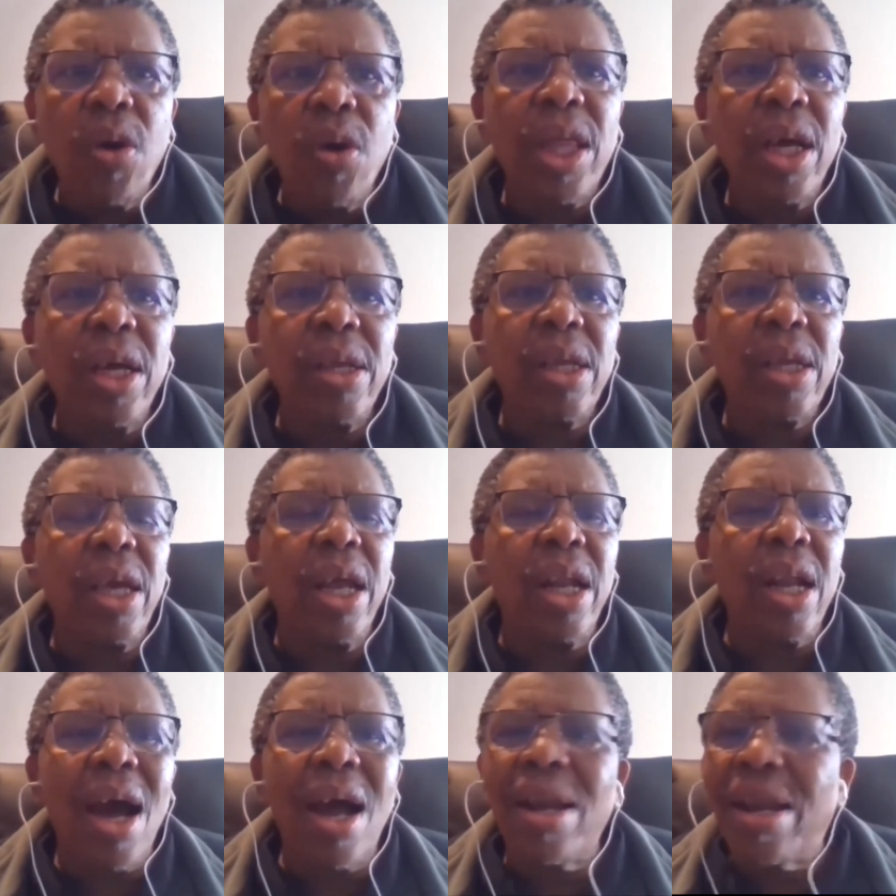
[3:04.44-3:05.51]
authors
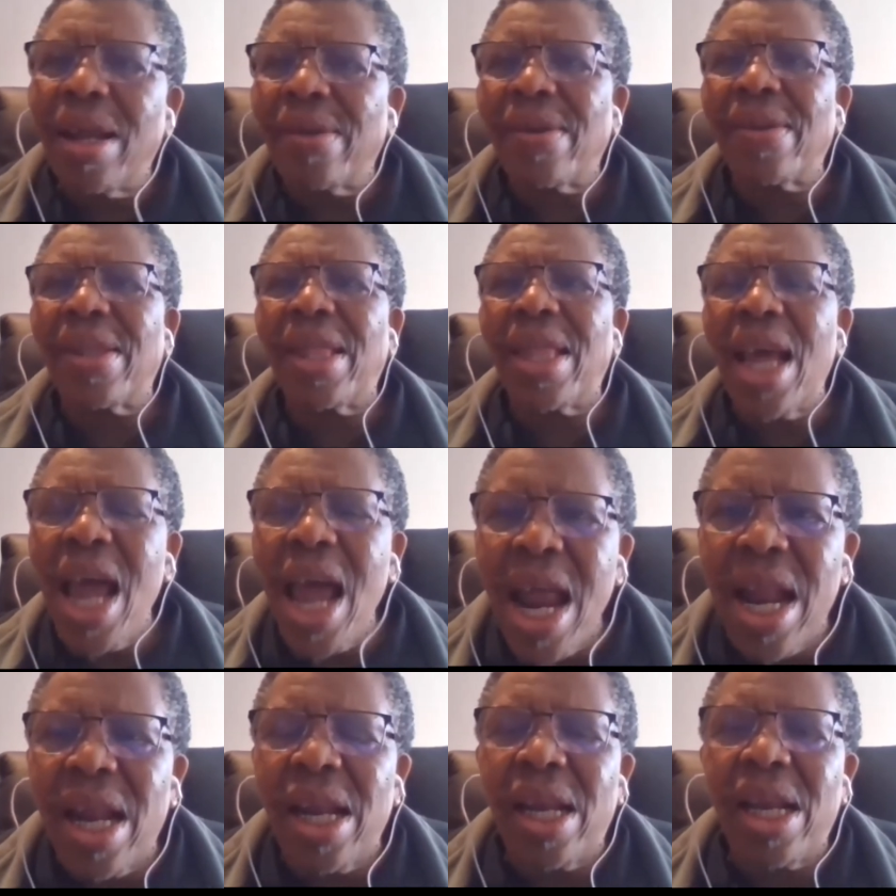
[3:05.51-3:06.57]
can
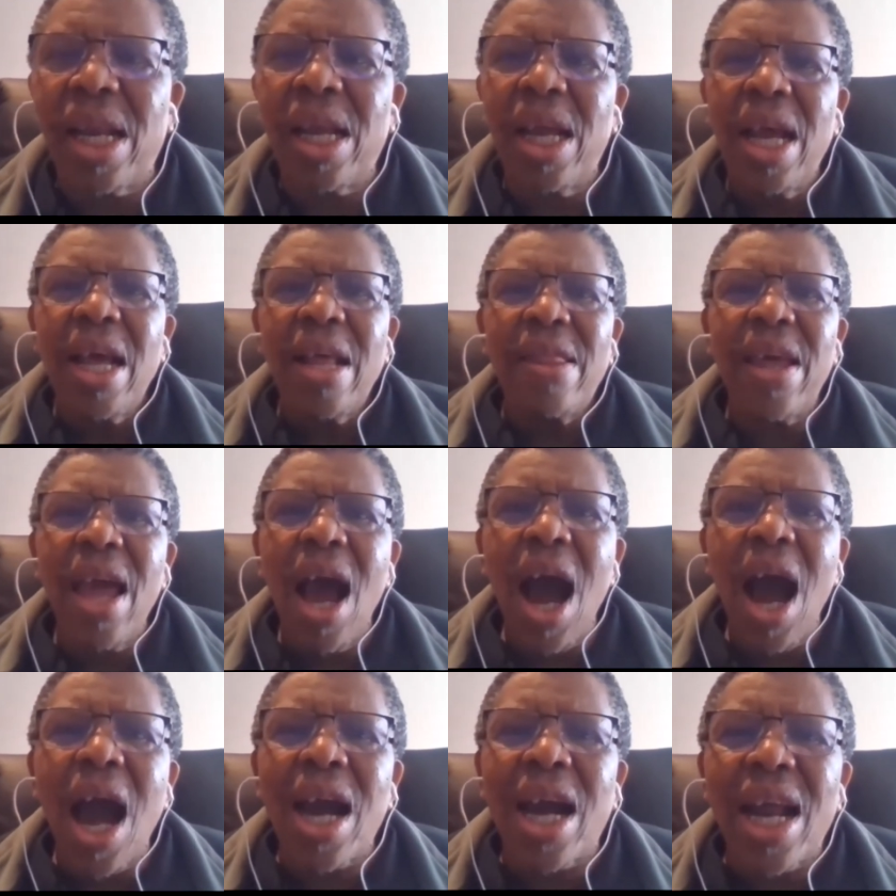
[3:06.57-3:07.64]
understand their
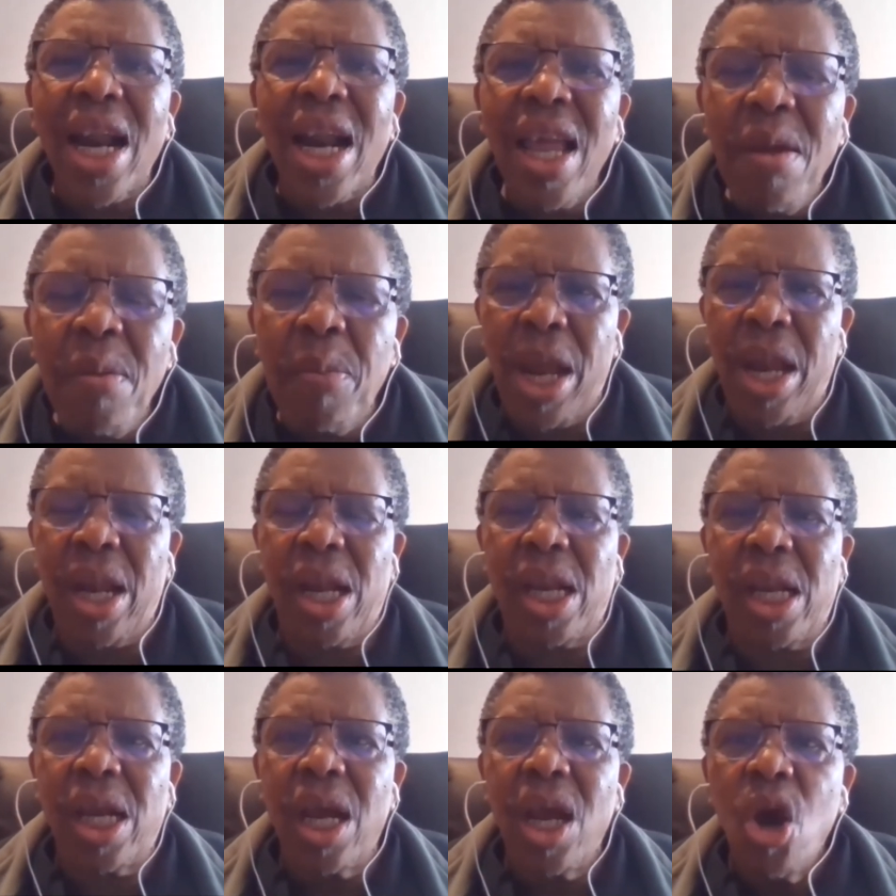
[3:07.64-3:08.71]
agreement
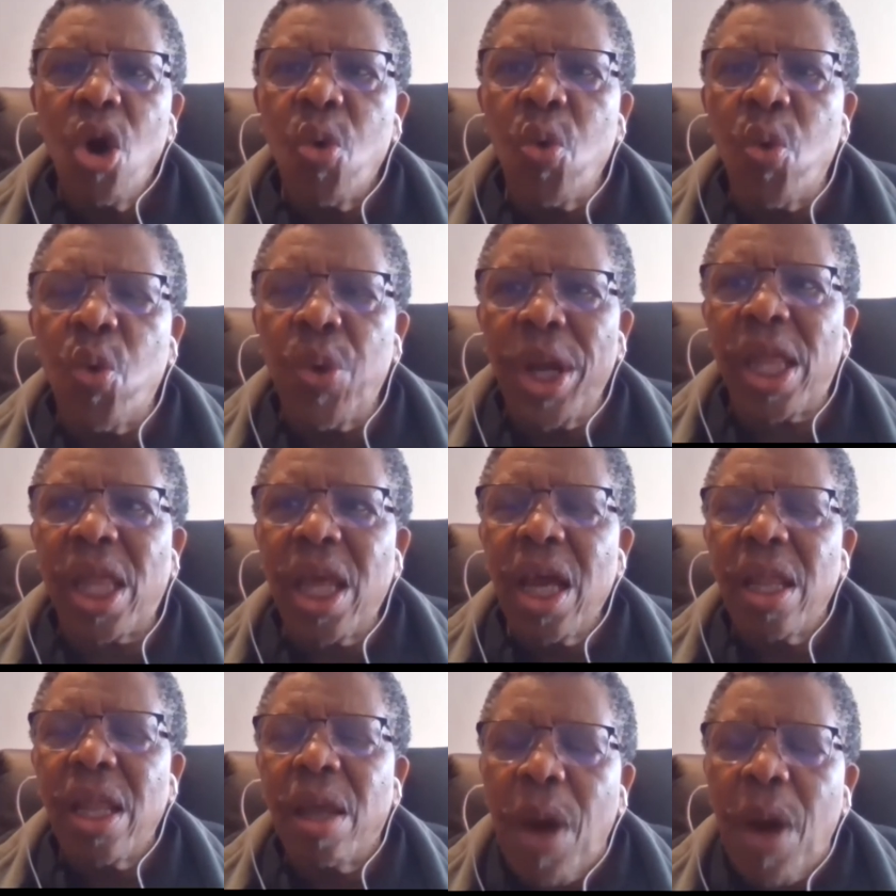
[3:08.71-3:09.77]
with
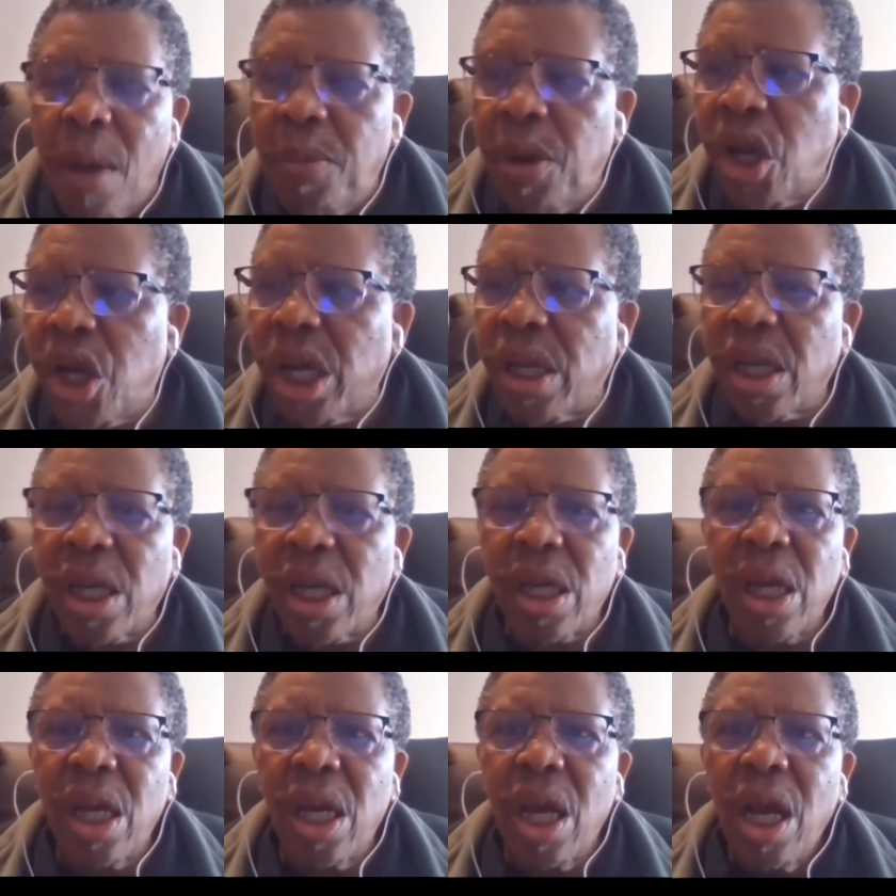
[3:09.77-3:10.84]
the publishers.
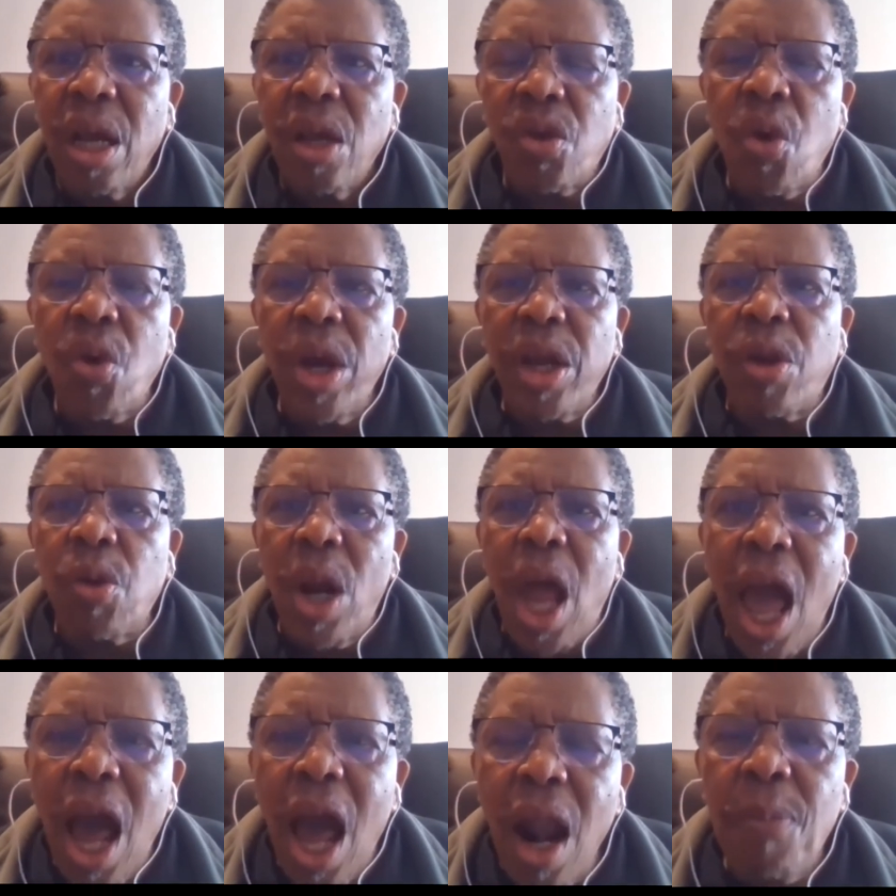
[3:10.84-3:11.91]
So it will
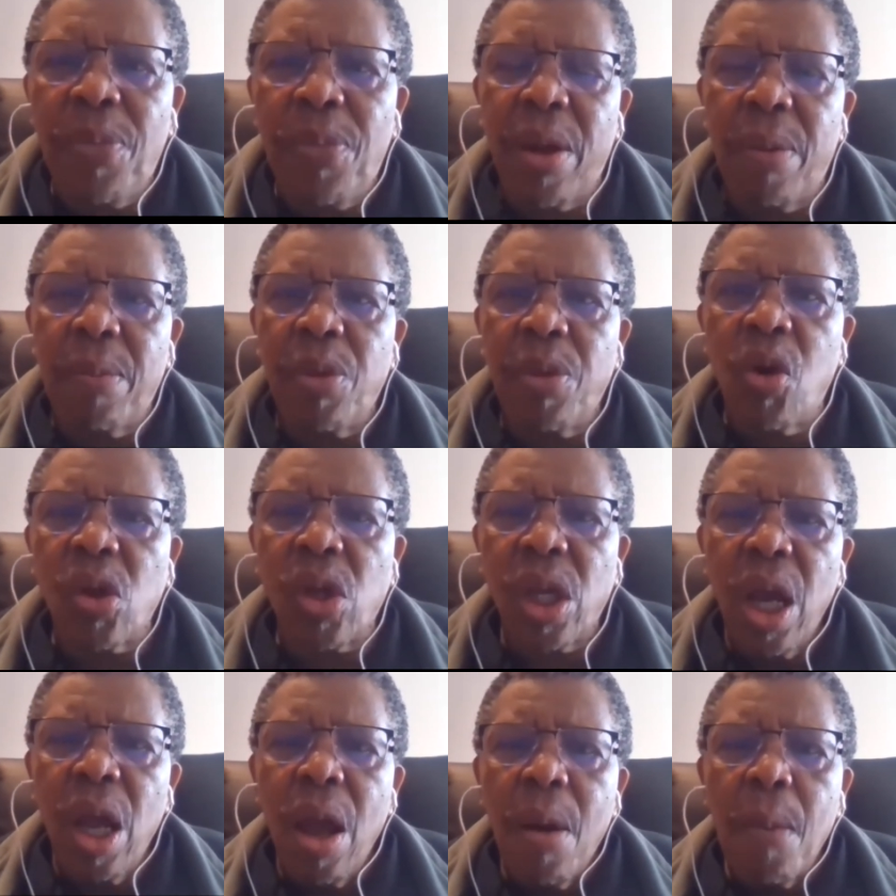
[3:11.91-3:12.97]
help them, because
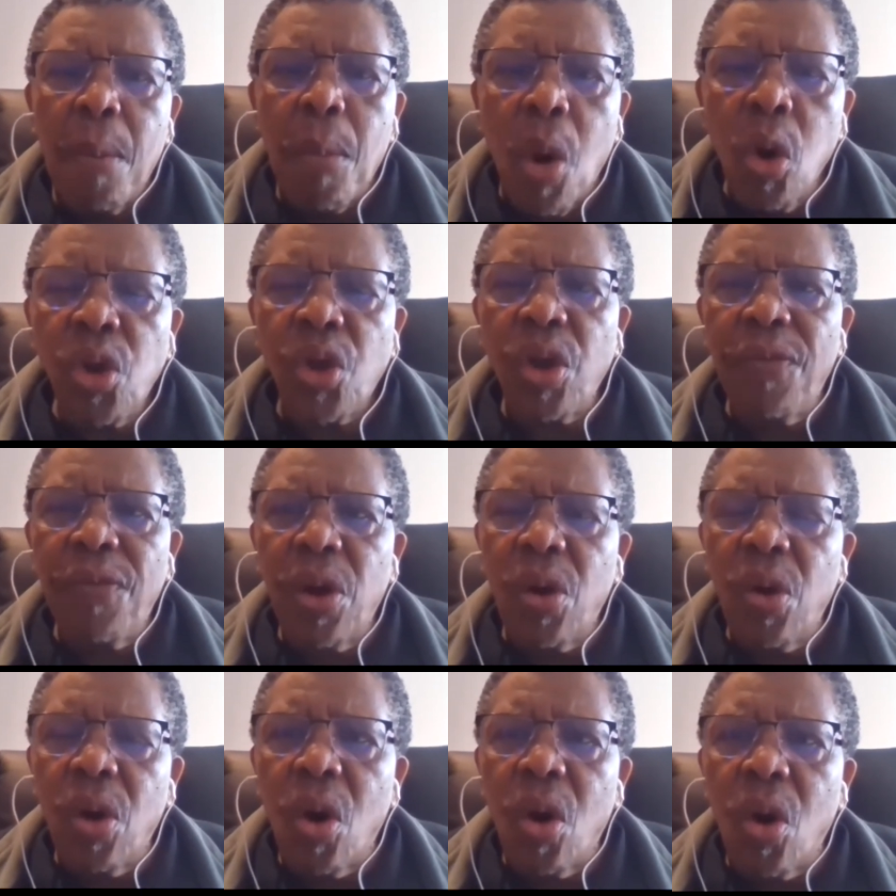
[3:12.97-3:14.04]
most of the
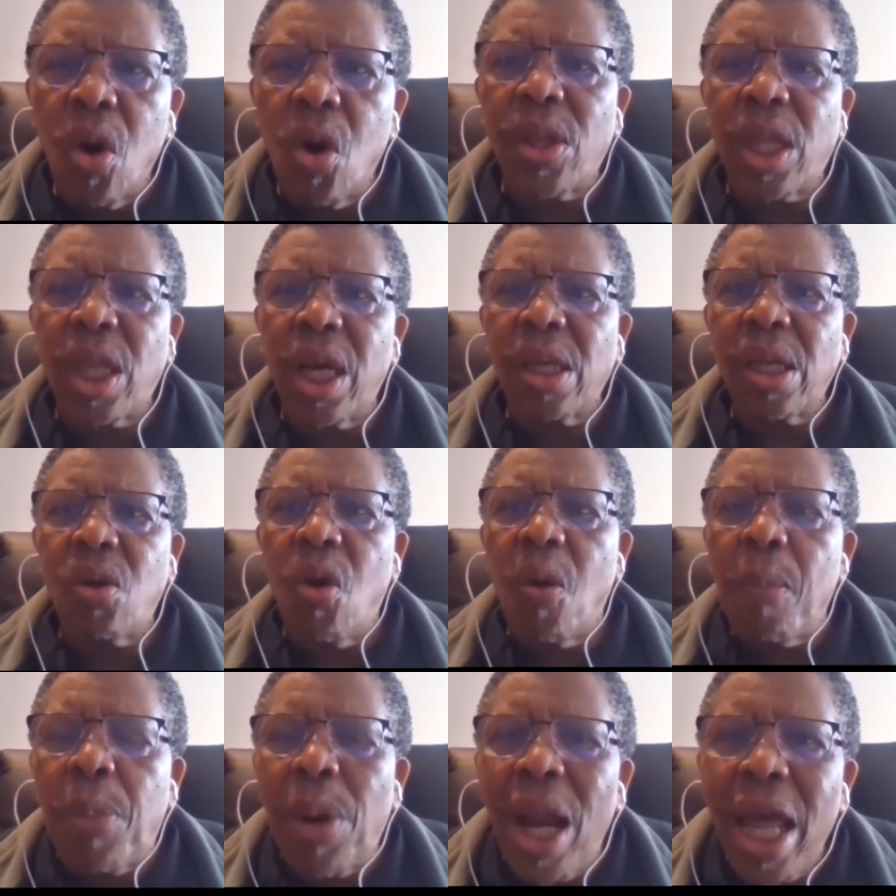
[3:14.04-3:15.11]
authors
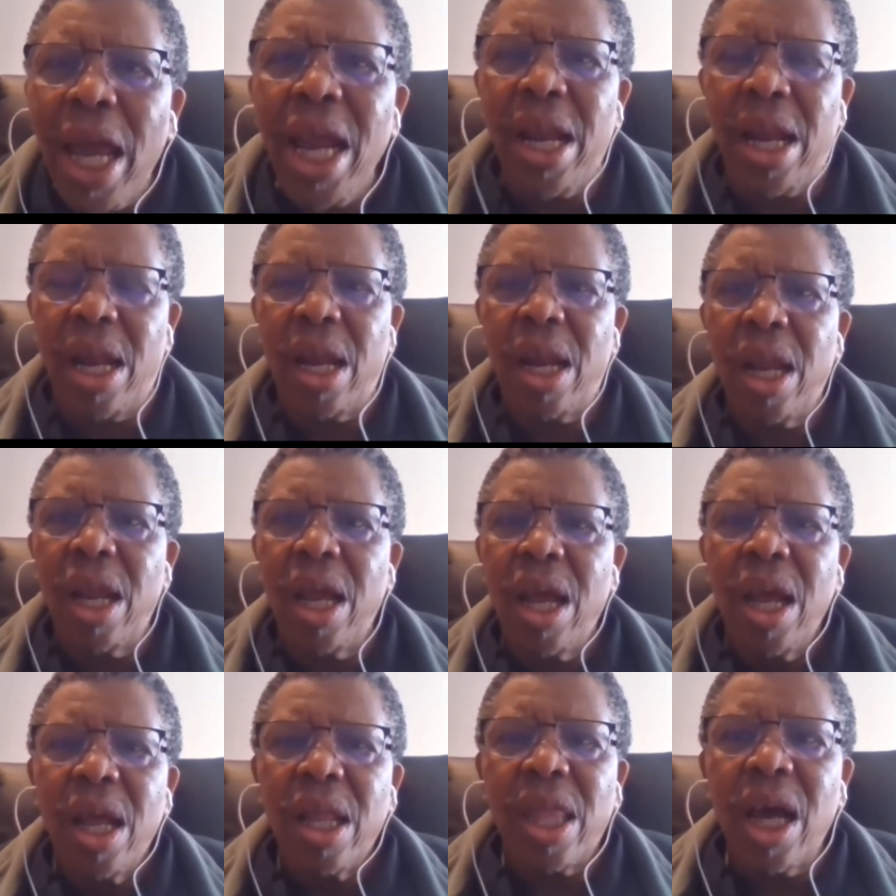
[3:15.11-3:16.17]
complain
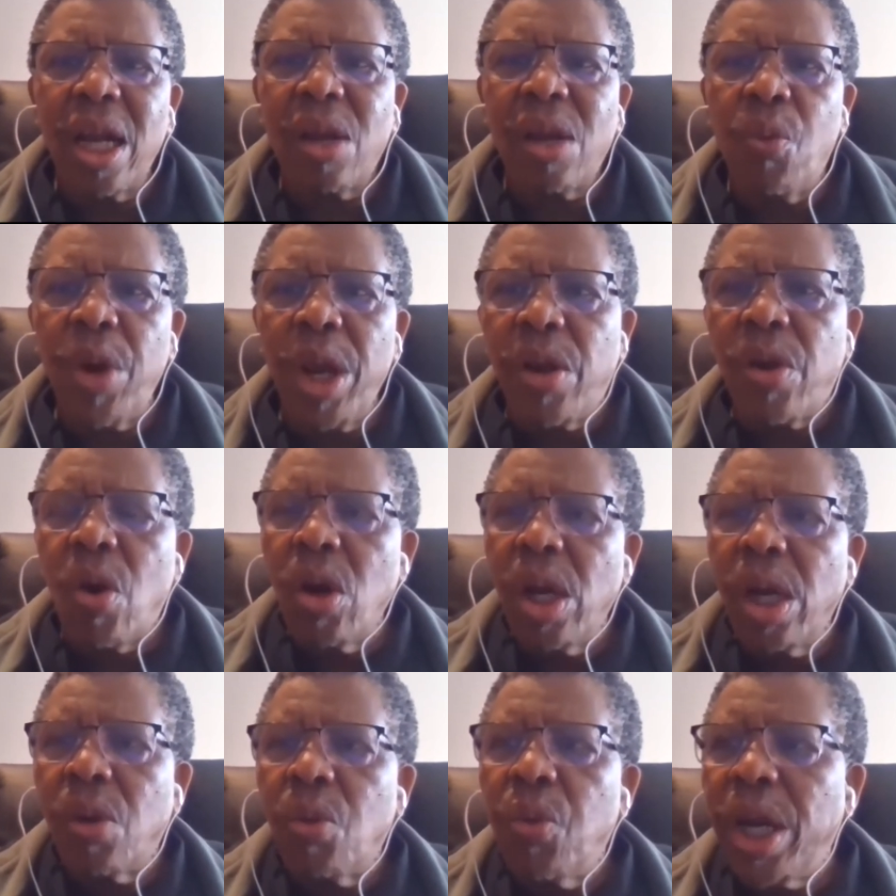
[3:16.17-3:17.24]
that we
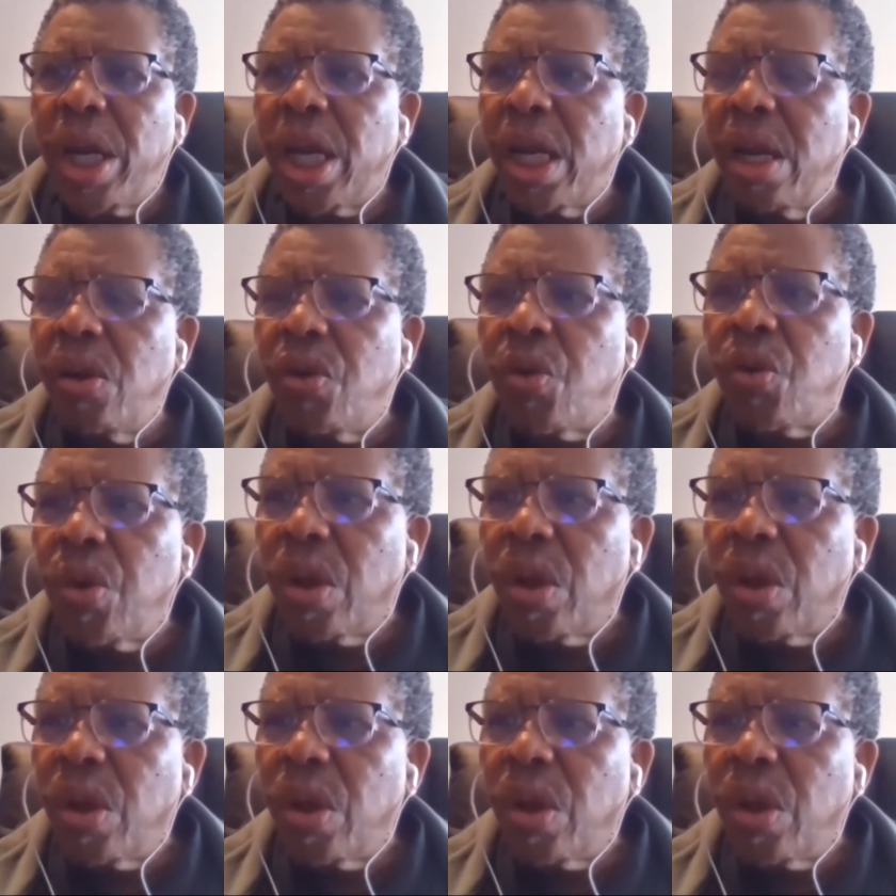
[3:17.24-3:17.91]
didn't